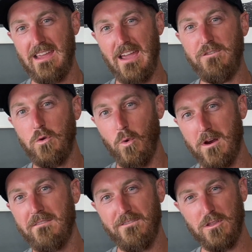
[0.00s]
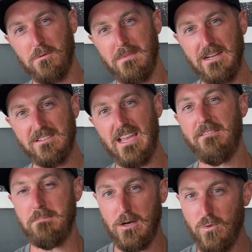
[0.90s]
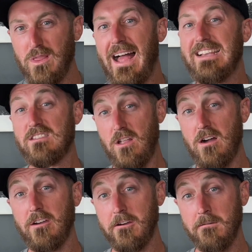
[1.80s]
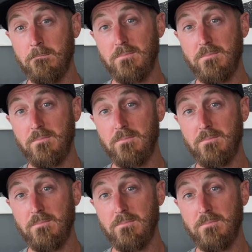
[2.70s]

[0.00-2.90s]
if you work them for their meals, that meal will last longer,